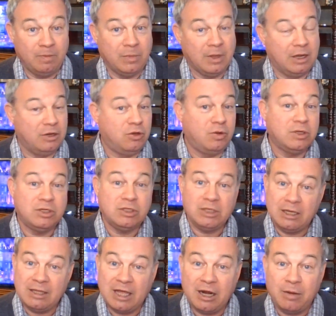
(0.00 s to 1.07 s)
And you could say
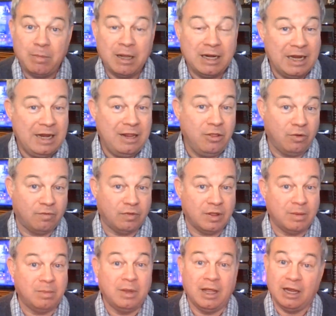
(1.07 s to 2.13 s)
that about either of
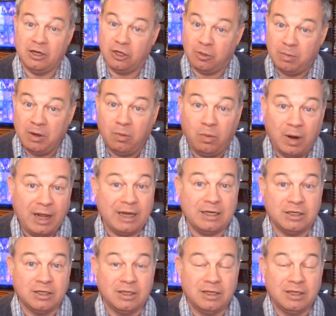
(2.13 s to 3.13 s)
them, and you'd be right.